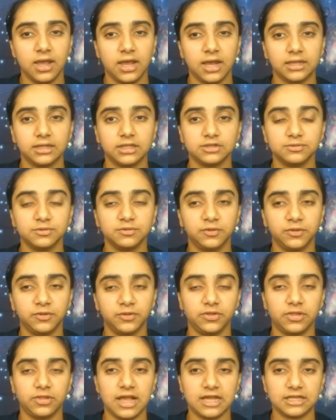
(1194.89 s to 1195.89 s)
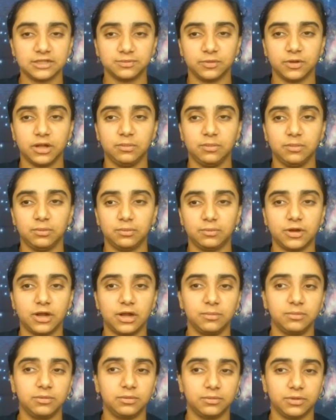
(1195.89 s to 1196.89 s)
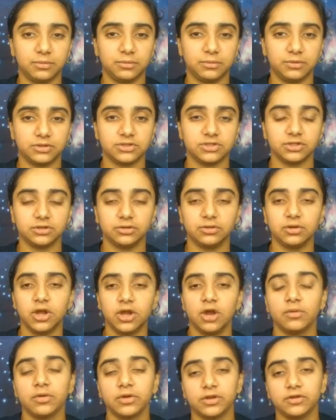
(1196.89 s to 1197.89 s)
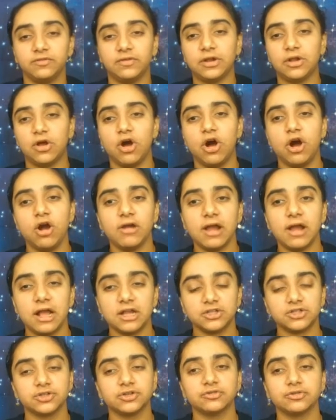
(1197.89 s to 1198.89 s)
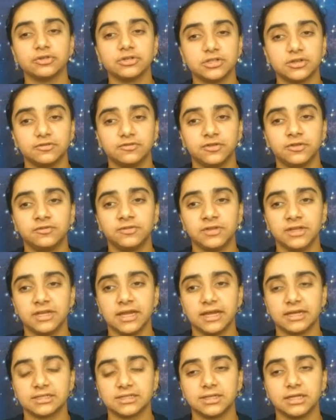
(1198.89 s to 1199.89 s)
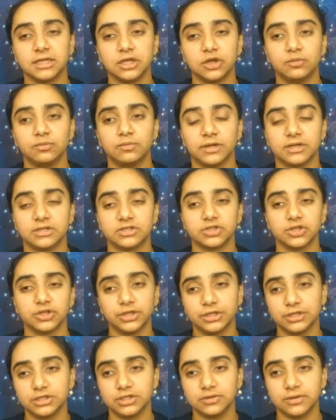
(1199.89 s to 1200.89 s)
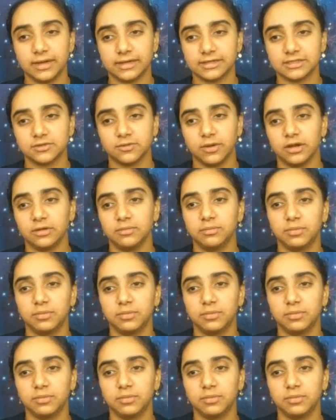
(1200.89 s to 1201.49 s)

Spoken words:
Now let's move on to the last problem, problem number 2. We're going to find all rational roots of 15x cubed minus 32x squared